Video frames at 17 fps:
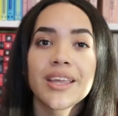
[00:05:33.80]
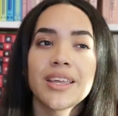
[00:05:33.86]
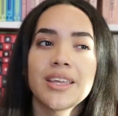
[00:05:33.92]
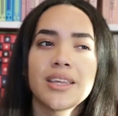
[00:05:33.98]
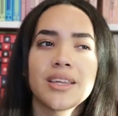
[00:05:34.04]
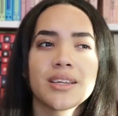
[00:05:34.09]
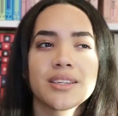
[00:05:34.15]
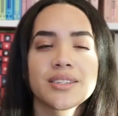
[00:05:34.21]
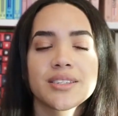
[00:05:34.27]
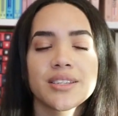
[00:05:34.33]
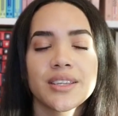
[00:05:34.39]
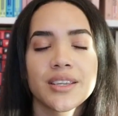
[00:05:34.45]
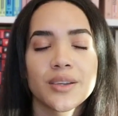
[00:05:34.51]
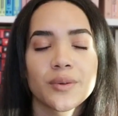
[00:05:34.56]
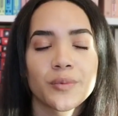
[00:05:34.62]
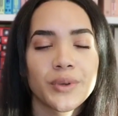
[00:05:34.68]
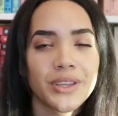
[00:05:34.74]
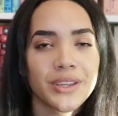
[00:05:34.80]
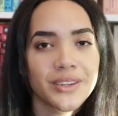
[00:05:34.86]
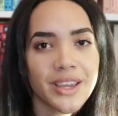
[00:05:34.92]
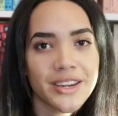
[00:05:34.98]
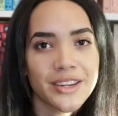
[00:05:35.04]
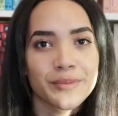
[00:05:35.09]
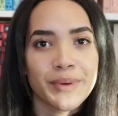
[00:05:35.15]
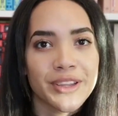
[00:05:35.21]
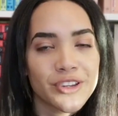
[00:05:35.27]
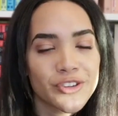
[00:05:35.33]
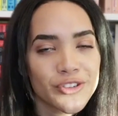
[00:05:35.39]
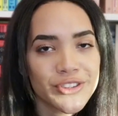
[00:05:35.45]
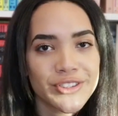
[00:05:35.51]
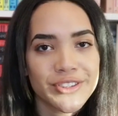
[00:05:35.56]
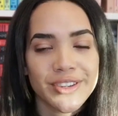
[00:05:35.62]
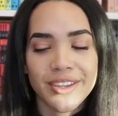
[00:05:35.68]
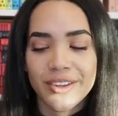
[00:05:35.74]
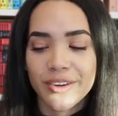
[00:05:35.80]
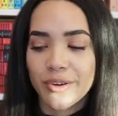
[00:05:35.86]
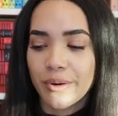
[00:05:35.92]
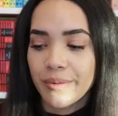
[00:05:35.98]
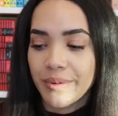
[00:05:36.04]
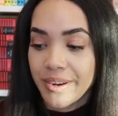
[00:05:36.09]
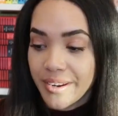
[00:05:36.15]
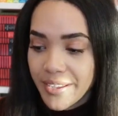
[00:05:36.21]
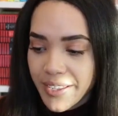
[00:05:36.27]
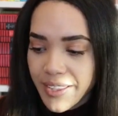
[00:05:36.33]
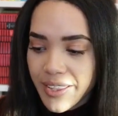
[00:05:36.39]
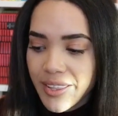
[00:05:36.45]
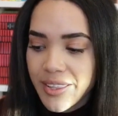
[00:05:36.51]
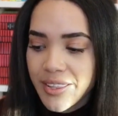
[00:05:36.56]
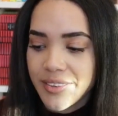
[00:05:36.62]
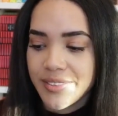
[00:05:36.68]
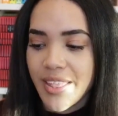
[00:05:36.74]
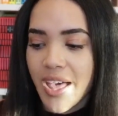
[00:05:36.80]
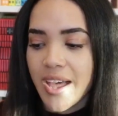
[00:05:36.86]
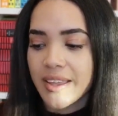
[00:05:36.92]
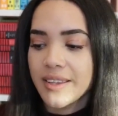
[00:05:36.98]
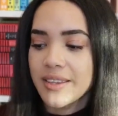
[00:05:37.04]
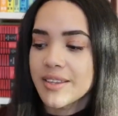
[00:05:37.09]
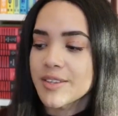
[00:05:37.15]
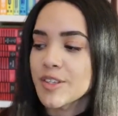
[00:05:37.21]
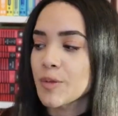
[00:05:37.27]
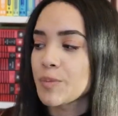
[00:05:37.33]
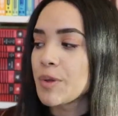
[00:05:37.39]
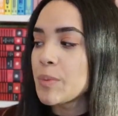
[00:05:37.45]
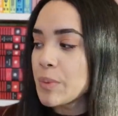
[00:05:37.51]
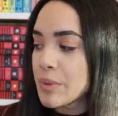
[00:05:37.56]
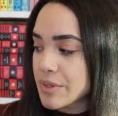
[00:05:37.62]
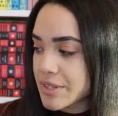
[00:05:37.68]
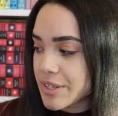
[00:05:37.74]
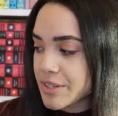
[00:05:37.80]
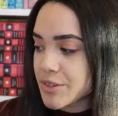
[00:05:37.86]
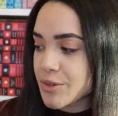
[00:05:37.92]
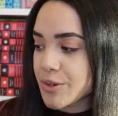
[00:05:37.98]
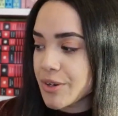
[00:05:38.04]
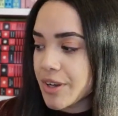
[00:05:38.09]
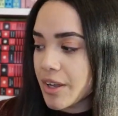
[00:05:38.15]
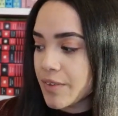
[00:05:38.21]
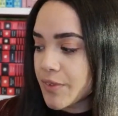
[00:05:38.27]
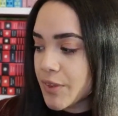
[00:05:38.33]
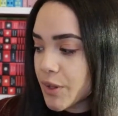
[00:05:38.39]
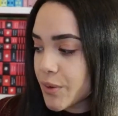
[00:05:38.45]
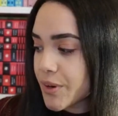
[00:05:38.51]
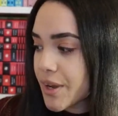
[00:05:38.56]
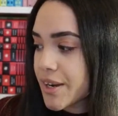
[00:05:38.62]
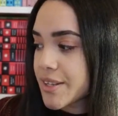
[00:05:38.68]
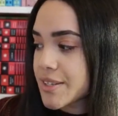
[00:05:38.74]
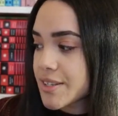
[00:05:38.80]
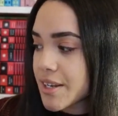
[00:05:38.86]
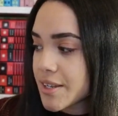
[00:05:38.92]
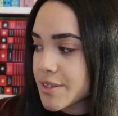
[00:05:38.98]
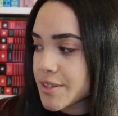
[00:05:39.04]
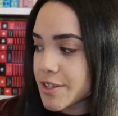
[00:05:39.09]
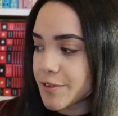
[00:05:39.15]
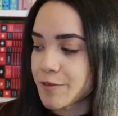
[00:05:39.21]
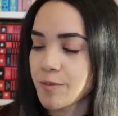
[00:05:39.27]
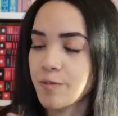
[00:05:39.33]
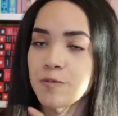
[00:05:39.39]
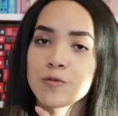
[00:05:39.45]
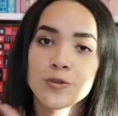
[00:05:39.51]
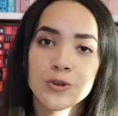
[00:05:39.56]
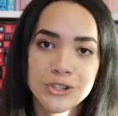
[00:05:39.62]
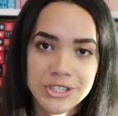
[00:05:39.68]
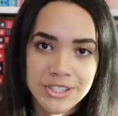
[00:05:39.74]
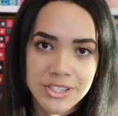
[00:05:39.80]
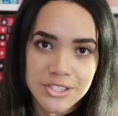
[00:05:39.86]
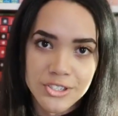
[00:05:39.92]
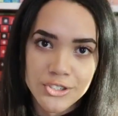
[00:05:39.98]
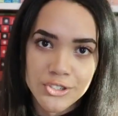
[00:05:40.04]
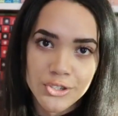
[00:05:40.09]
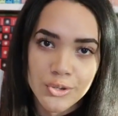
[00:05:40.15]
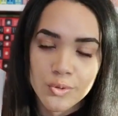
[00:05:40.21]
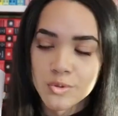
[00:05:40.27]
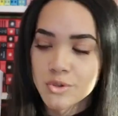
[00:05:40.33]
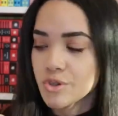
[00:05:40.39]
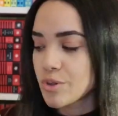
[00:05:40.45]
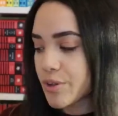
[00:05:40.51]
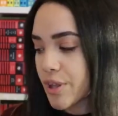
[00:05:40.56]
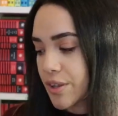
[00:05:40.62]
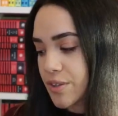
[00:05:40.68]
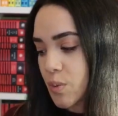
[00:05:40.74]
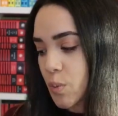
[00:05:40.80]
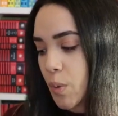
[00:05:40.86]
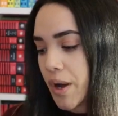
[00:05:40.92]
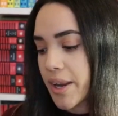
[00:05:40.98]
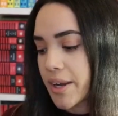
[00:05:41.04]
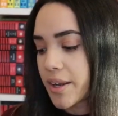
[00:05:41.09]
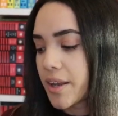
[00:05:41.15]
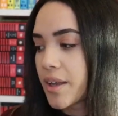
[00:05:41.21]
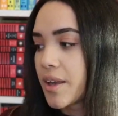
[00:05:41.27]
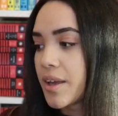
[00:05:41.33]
and it reignited my interest in reading it and that is A People's History of the United States from 1492 to 2001.